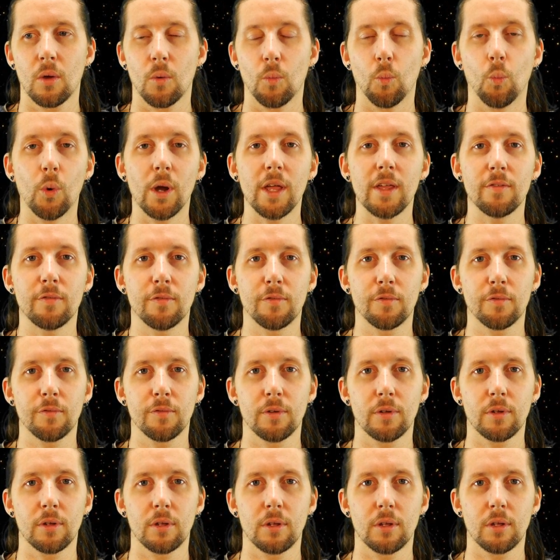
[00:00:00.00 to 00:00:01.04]
with
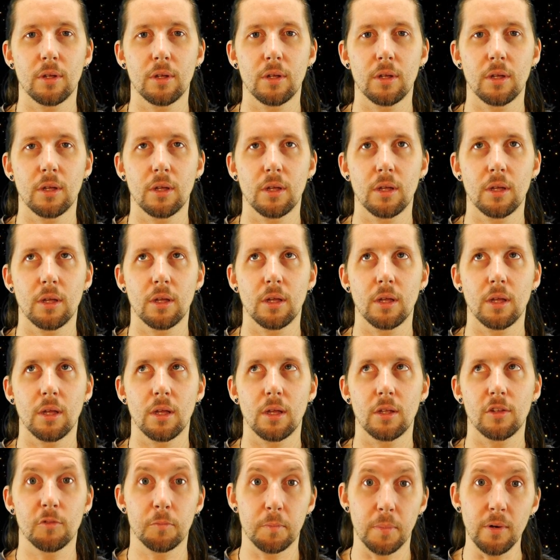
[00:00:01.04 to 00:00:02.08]

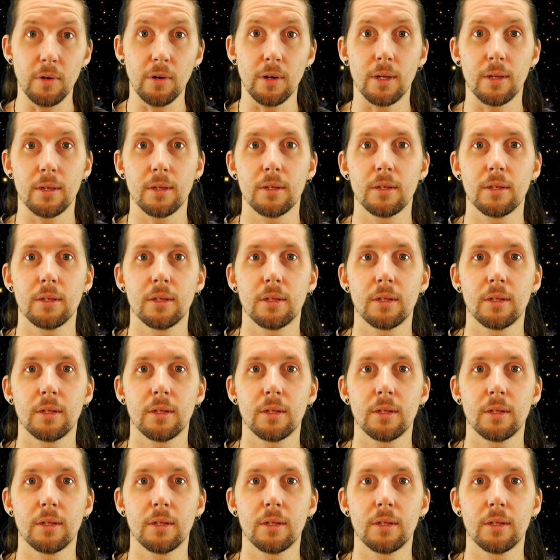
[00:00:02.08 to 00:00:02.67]
spirit,